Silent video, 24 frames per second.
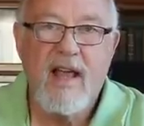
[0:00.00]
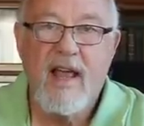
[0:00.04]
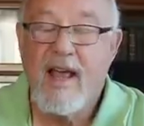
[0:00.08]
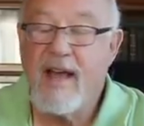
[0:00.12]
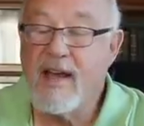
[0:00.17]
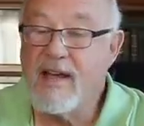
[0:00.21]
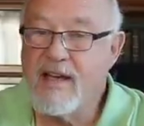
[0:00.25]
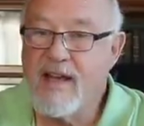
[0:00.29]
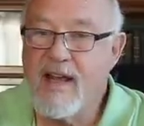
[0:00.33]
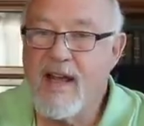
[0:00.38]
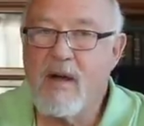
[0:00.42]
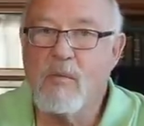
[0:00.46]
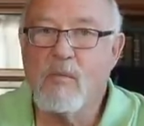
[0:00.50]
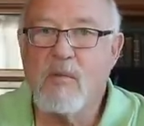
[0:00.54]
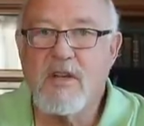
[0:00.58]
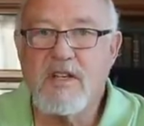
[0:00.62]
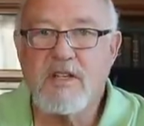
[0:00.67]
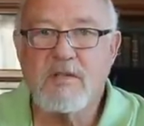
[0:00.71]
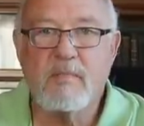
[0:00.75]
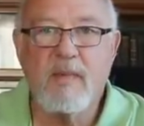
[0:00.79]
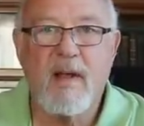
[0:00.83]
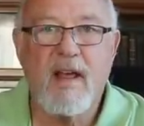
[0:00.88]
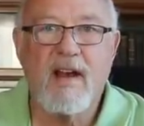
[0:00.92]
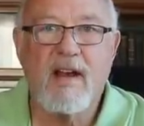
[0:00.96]
And yet we
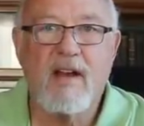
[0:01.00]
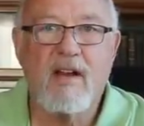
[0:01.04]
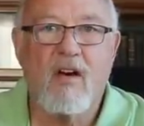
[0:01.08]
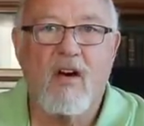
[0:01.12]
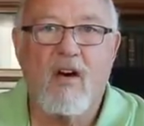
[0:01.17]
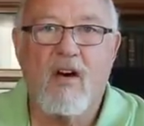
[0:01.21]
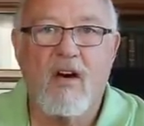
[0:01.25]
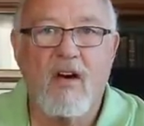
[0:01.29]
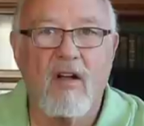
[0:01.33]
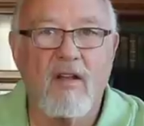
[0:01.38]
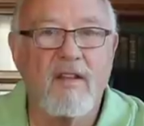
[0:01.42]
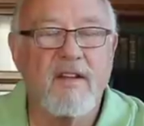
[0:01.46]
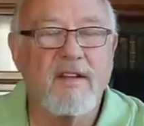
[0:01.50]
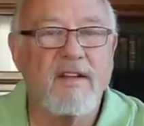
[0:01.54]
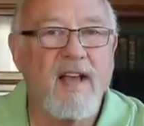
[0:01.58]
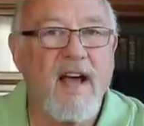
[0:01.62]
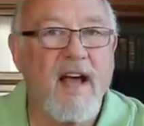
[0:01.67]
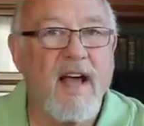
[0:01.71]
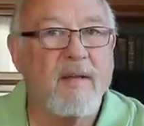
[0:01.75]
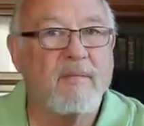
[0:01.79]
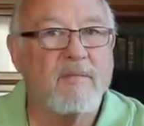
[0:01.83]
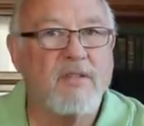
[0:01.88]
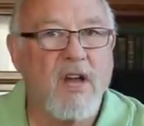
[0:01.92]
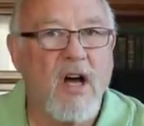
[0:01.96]
spend all the
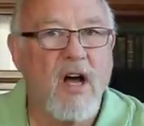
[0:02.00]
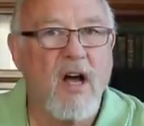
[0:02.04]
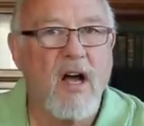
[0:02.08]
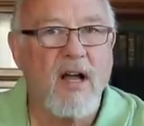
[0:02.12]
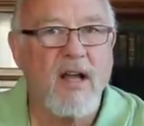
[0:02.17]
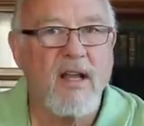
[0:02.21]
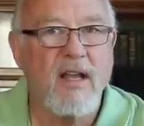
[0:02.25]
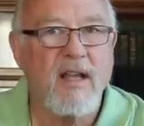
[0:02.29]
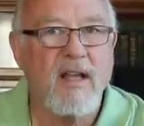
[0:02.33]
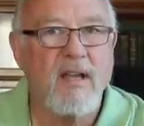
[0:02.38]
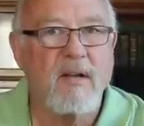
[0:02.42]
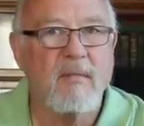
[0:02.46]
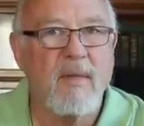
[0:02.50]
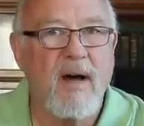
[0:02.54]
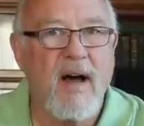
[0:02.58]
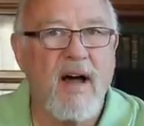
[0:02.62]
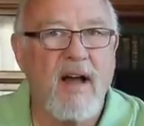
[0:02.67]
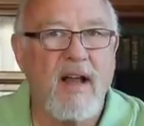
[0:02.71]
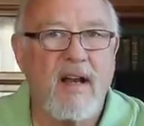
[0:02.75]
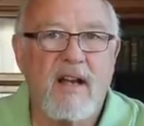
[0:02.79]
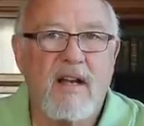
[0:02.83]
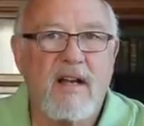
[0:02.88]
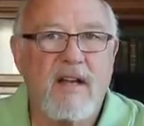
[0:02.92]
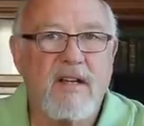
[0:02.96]
time talking
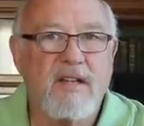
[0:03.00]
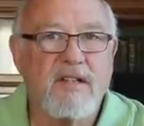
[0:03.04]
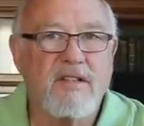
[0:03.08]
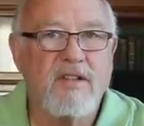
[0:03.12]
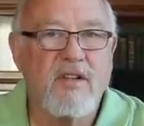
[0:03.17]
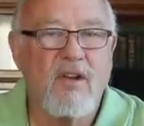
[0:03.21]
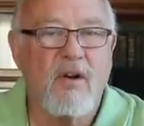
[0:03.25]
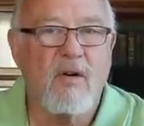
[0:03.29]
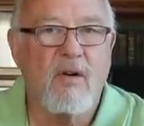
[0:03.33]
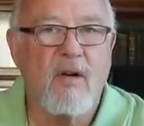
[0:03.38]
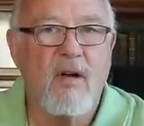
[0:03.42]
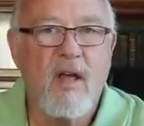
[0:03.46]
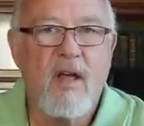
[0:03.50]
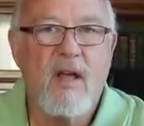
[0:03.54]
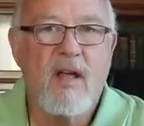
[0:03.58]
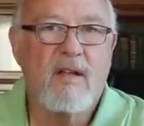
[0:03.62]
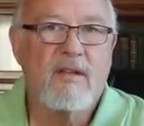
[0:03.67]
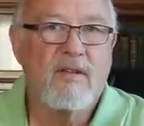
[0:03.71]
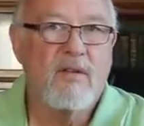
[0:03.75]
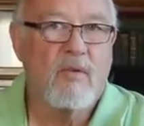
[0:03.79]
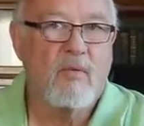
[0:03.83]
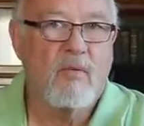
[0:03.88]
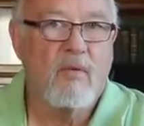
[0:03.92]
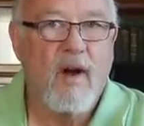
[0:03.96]
about it as though
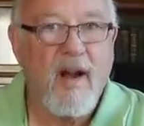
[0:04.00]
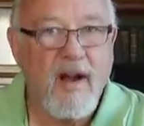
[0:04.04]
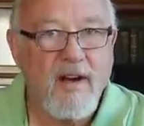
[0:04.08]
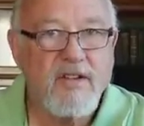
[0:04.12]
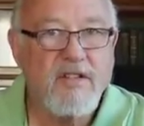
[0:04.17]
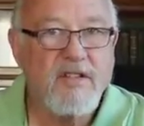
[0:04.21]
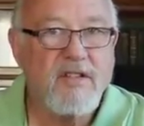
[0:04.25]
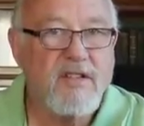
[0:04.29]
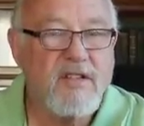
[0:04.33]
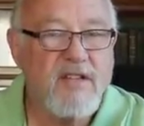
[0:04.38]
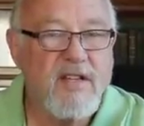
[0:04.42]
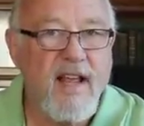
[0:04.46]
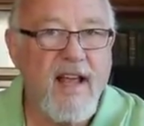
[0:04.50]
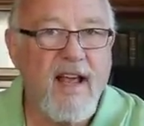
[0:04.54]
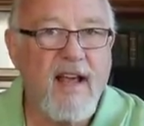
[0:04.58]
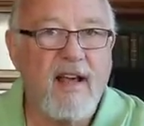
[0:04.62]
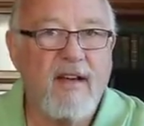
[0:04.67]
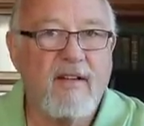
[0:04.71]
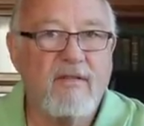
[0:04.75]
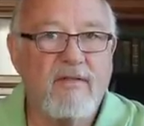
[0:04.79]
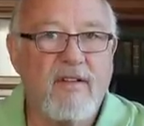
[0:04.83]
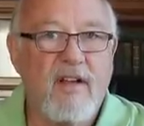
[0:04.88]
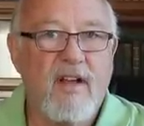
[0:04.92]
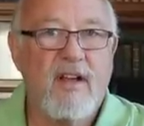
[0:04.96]
the Russians
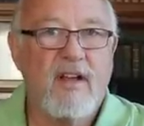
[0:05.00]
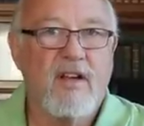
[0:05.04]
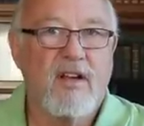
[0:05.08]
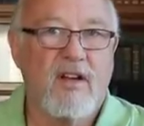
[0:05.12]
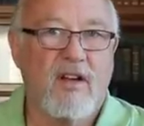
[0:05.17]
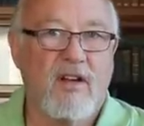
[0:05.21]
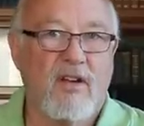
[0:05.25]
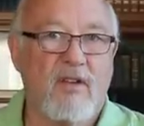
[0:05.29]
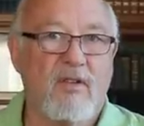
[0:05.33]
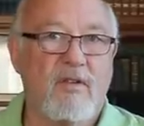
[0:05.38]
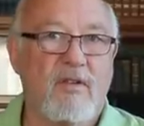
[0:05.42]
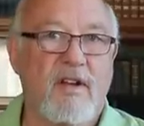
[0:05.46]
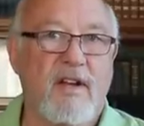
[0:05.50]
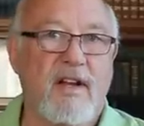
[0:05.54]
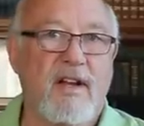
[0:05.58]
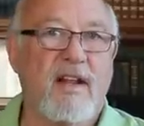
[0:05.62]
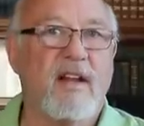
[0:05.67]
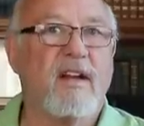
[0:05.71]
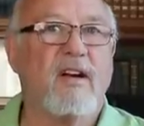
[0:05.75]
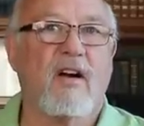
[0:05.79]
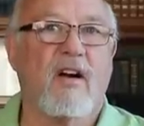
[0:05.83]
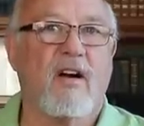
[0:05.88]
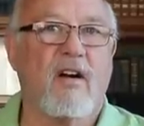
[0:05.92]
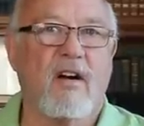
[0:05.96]
have colluded
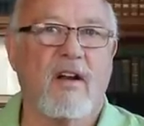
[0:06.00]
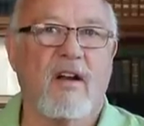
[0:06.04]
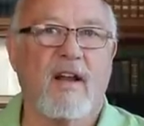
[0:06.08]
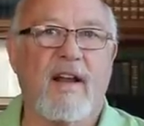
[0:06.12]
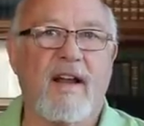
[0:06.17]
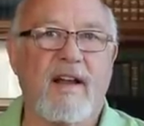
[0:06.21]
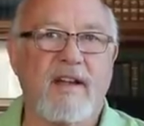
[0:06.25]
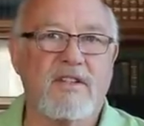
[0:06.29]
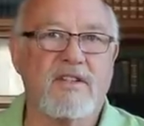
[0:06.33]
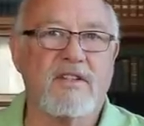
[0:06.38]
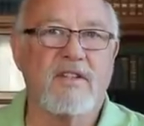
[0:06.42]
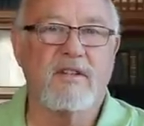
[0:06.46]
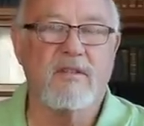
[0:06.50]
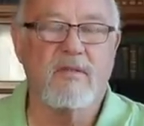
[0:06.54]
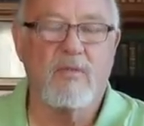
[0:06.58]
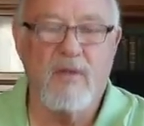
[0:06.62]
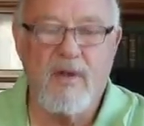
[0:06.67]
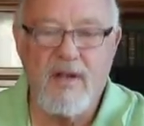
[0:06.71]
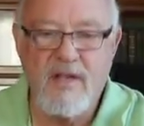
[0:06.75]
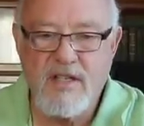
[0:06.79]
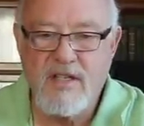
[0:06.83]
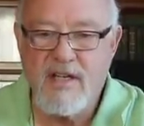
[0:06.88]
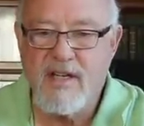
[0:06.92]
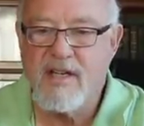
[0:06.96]
in our election,
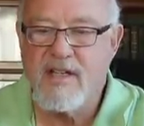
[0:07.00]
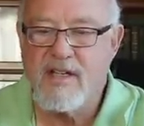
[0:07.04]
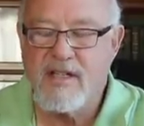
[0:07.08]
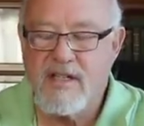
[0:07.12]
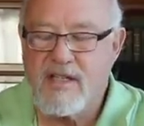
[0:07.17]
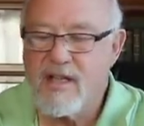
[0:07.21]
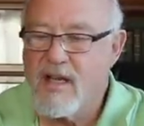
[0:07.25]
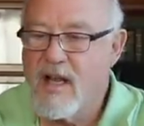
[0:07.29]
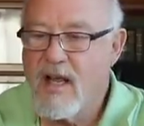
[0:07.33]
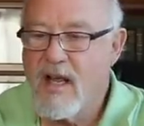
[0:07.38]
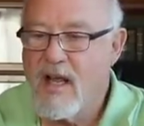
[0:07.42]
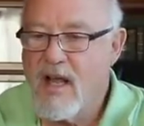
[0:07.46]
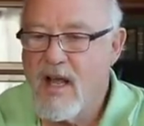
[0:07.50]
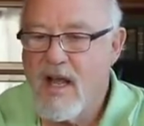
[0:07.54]
which is